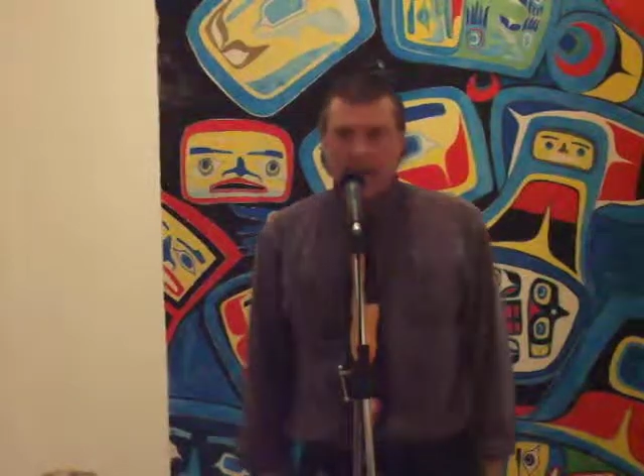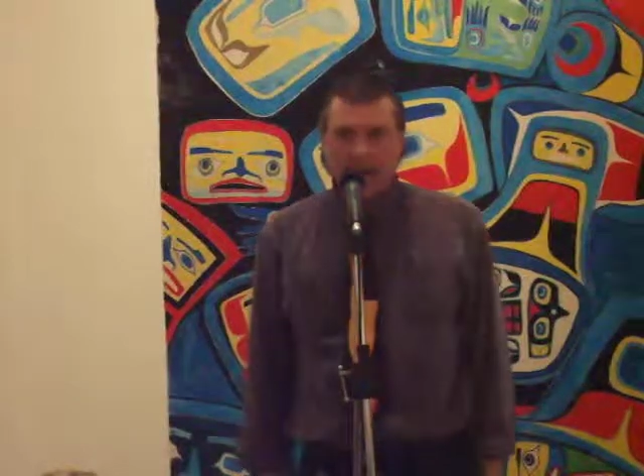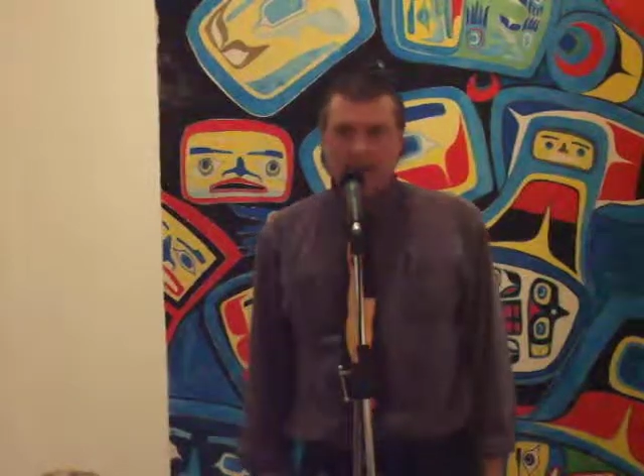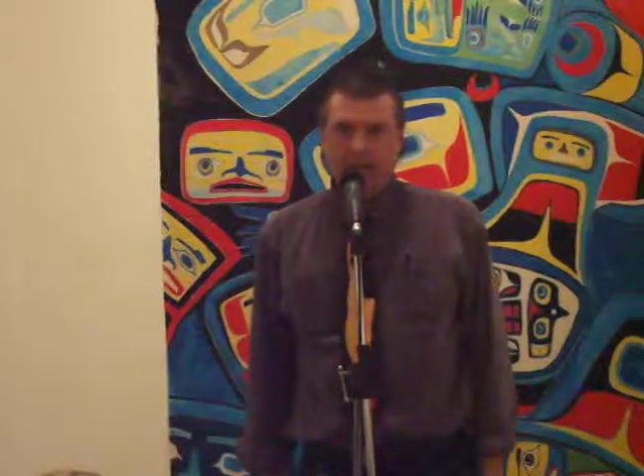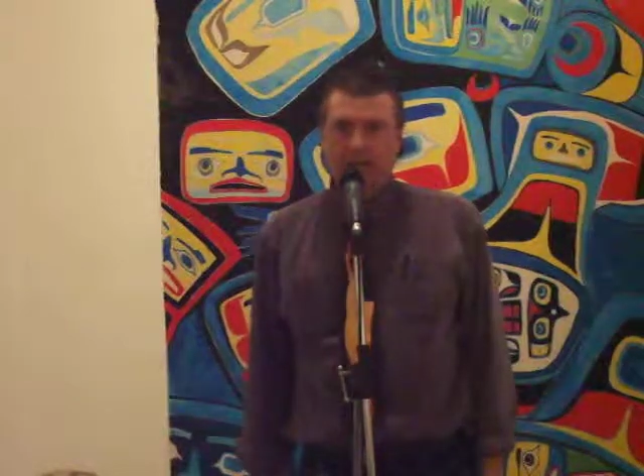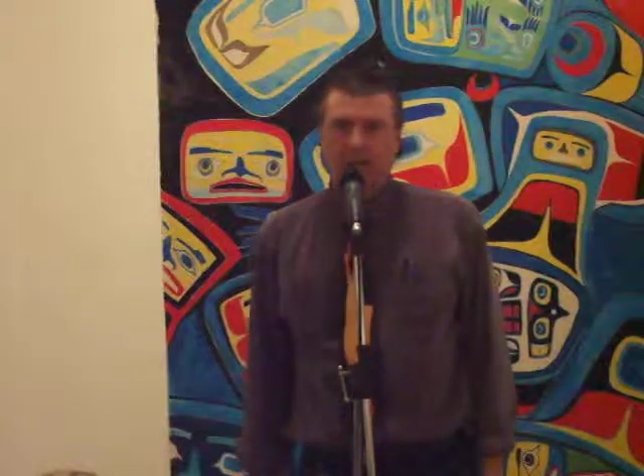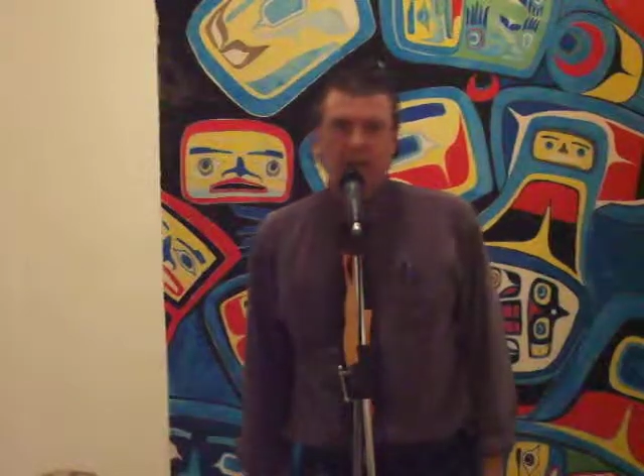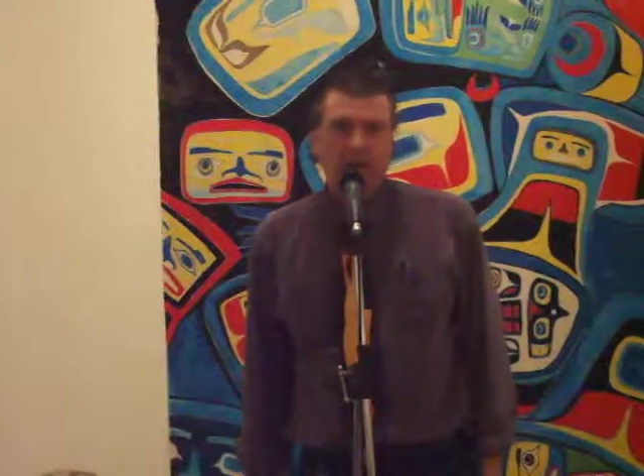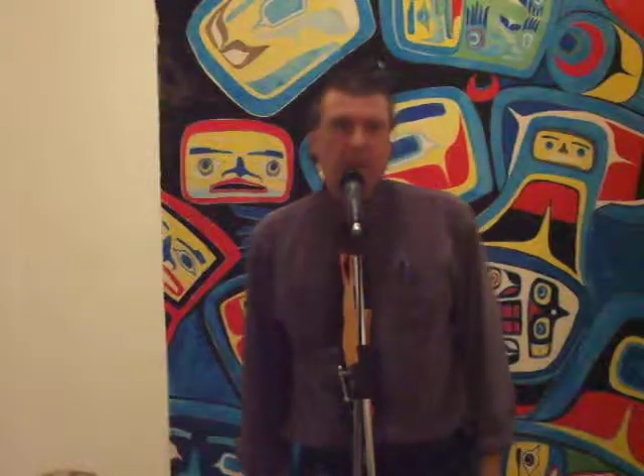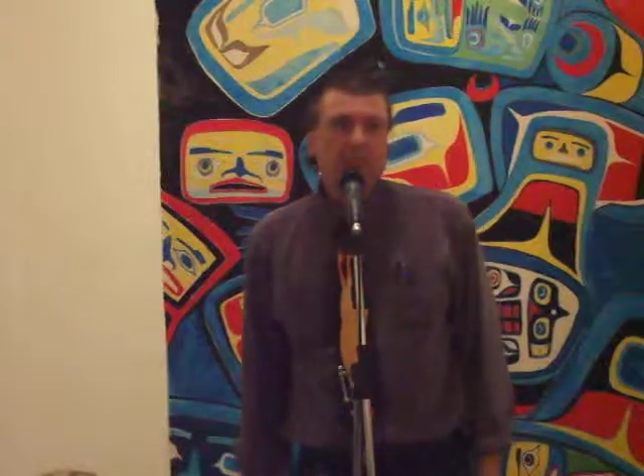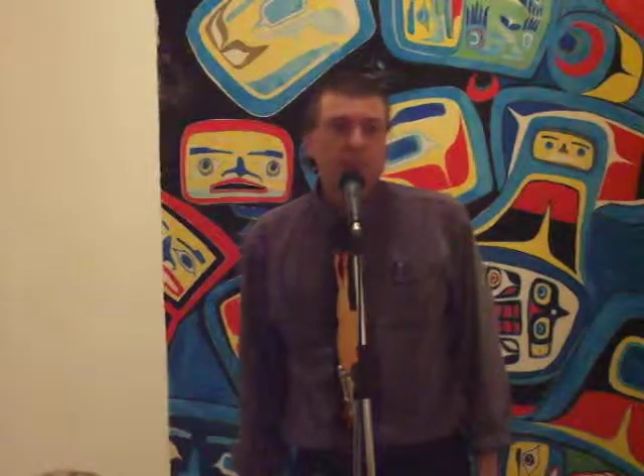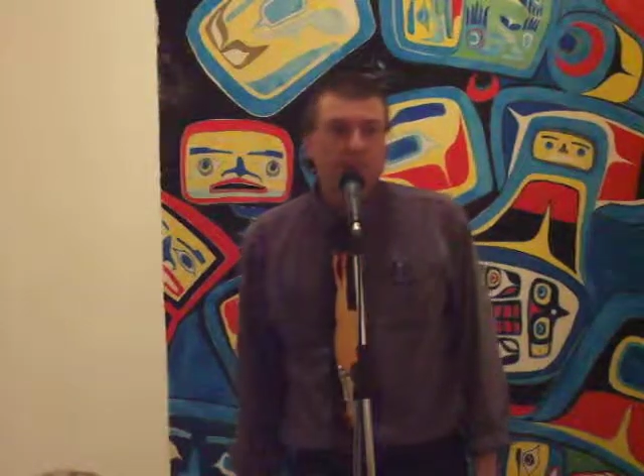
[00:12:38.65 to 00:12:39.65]
and
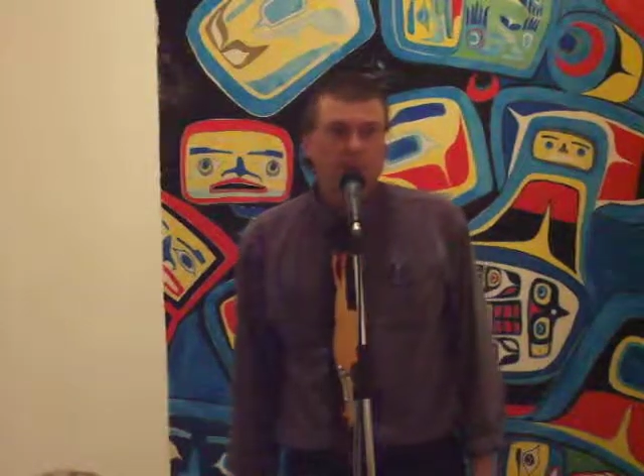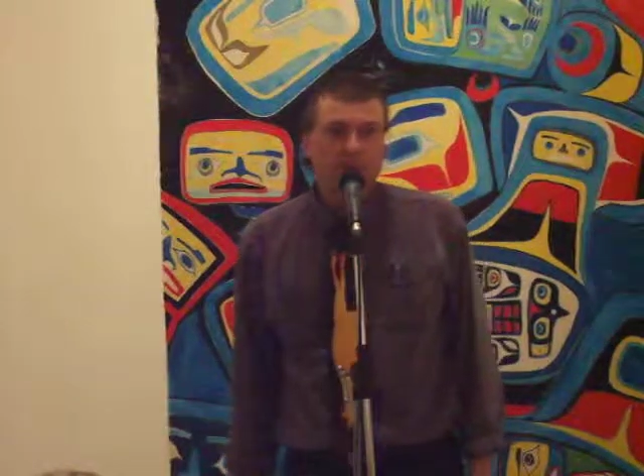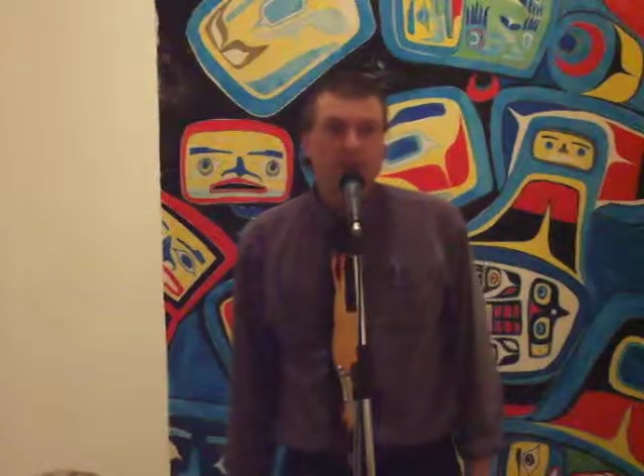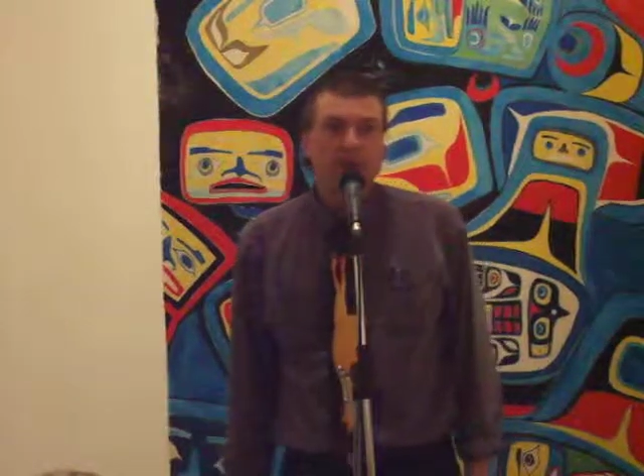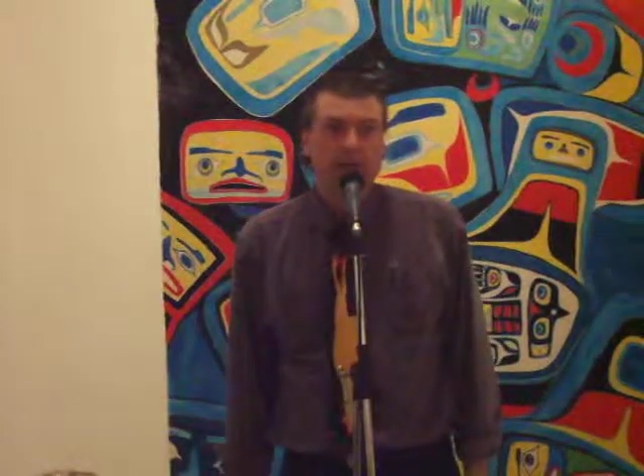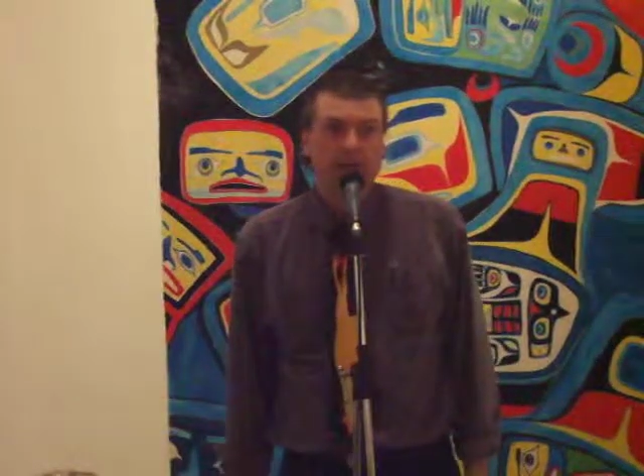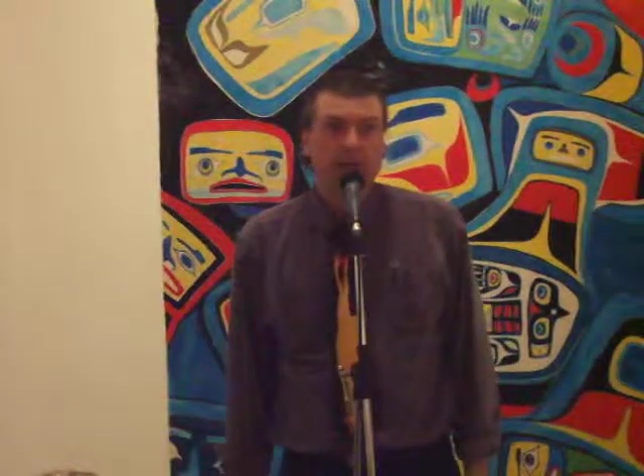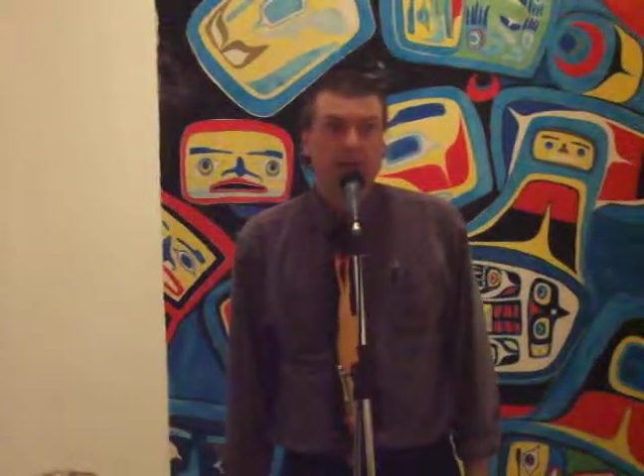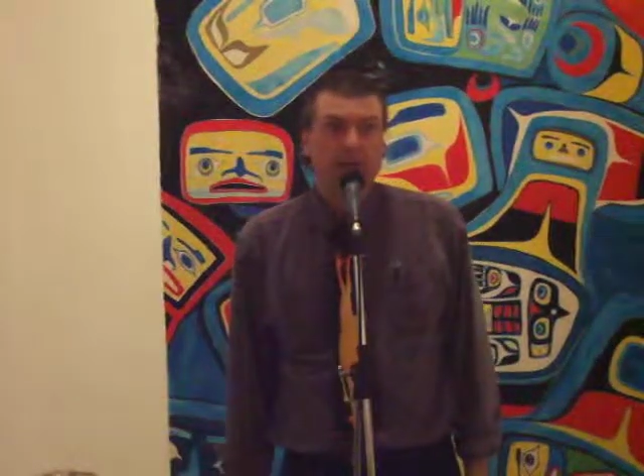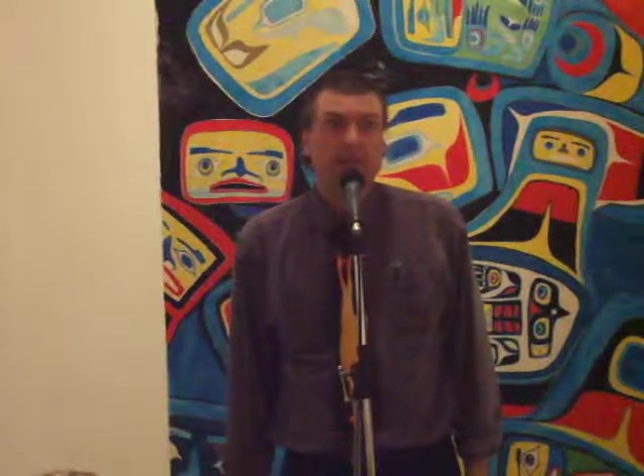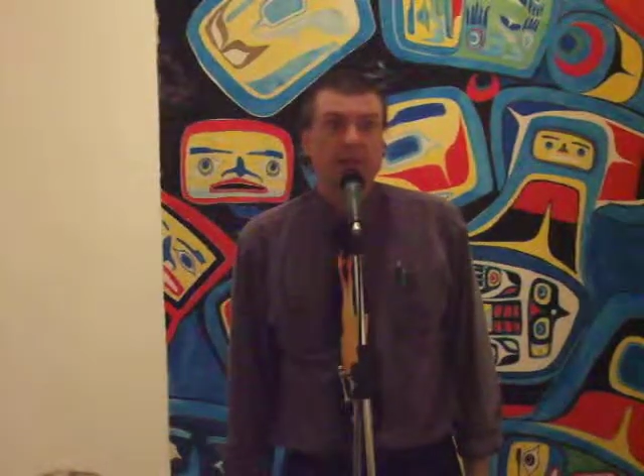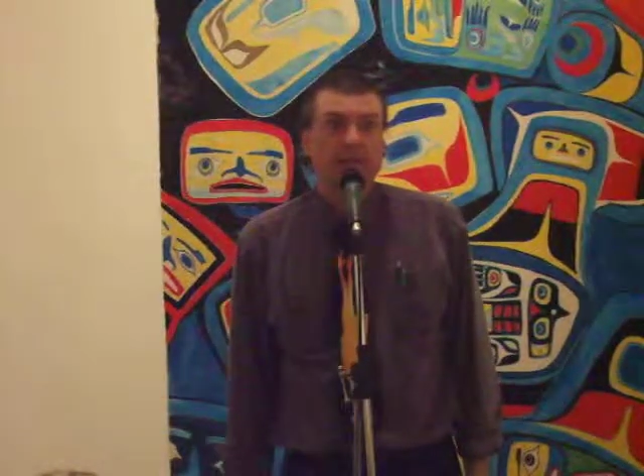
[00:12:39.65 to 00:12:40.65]
chapter 3 goes
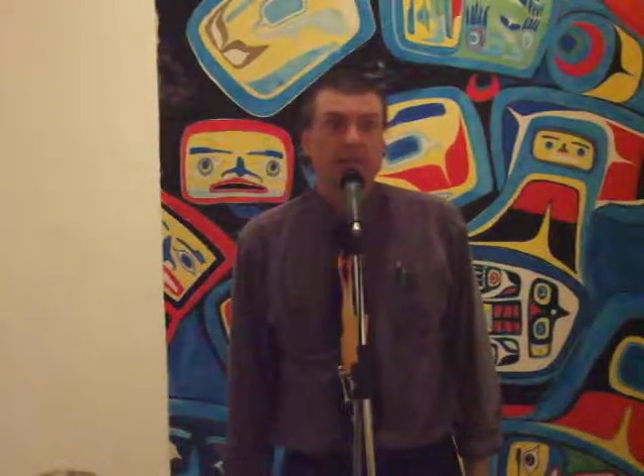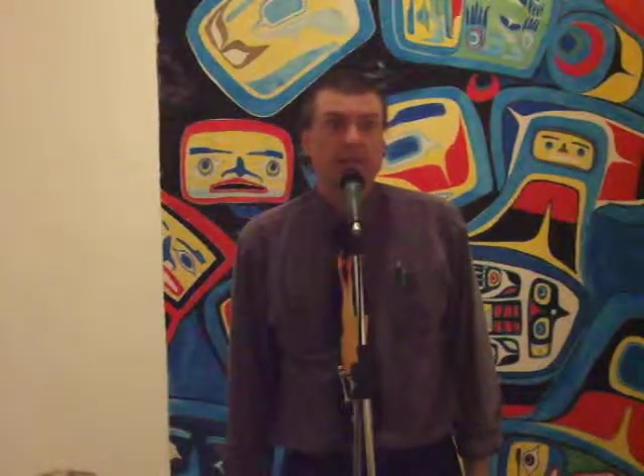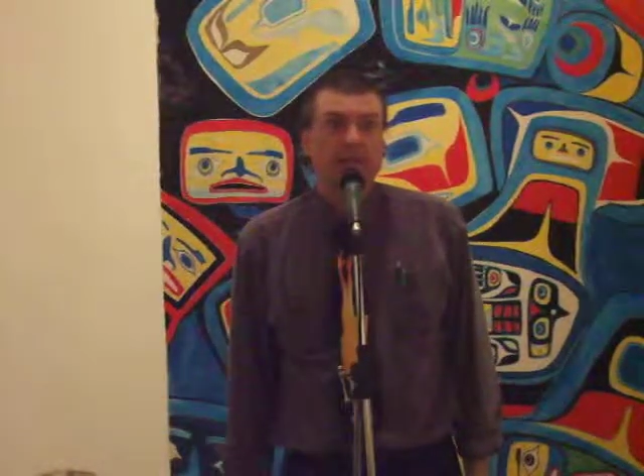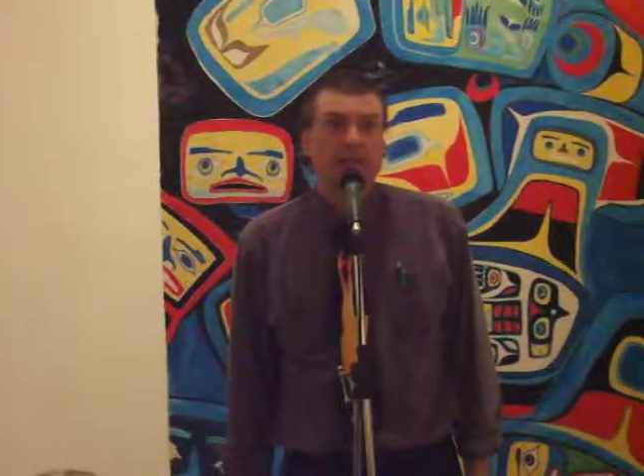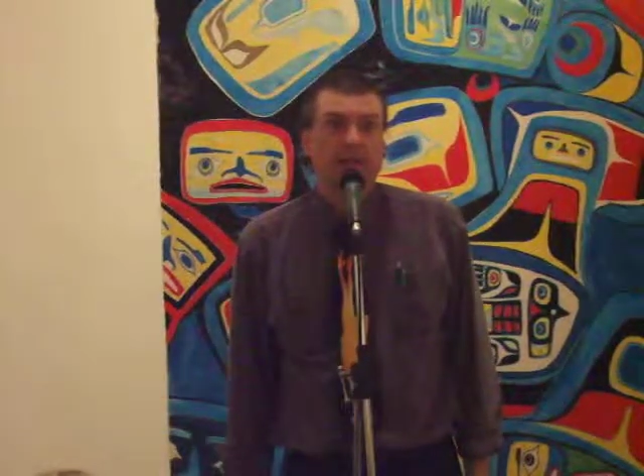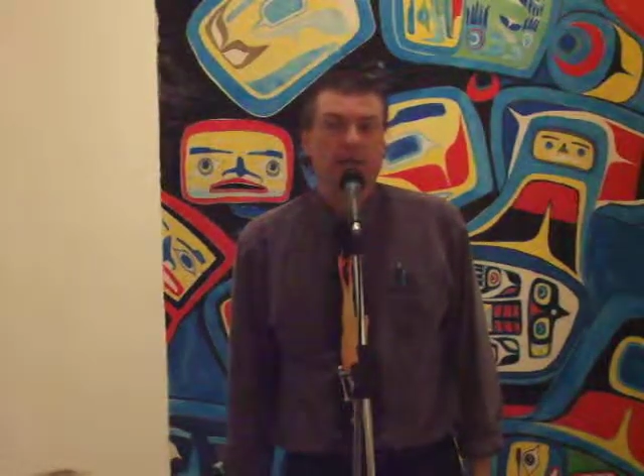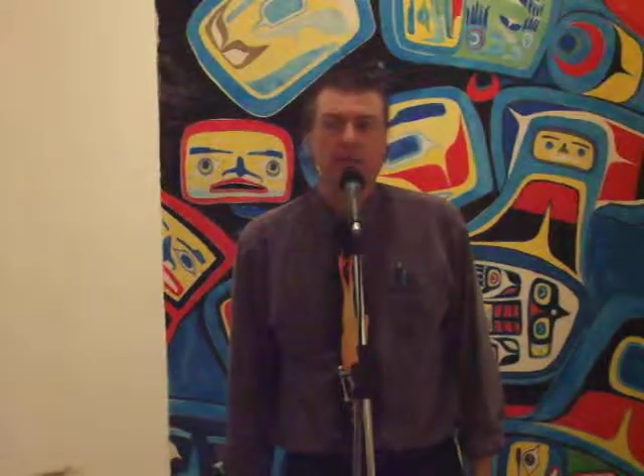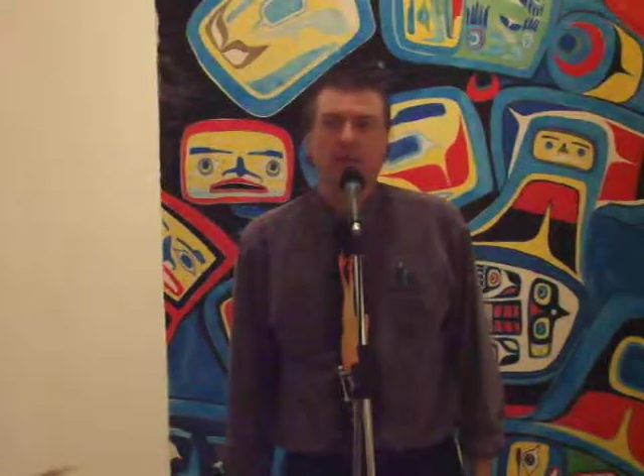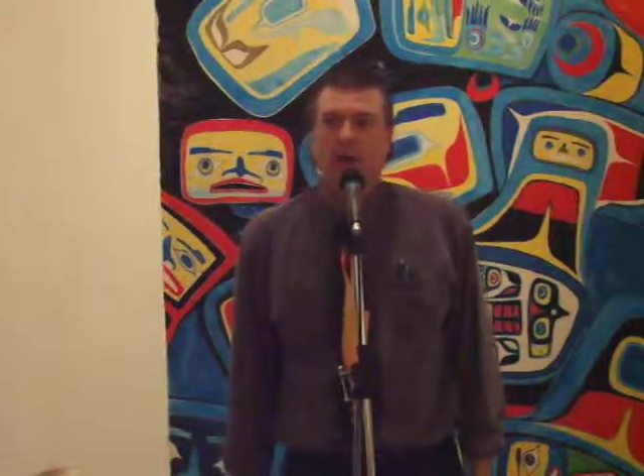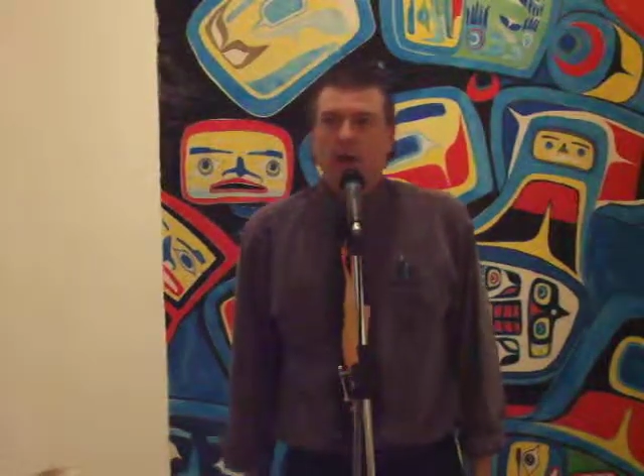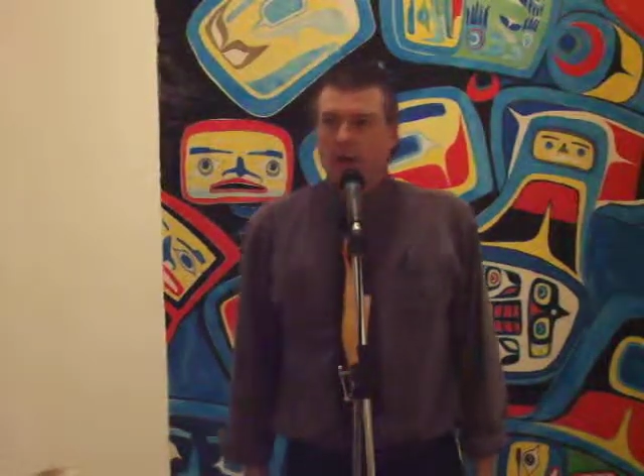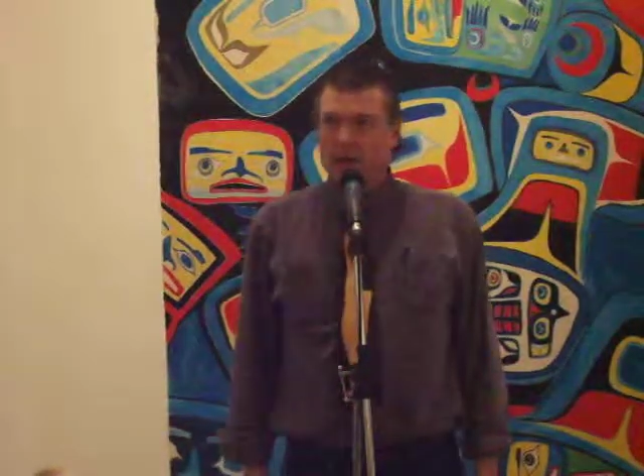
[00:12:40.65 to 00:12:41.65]
something like this.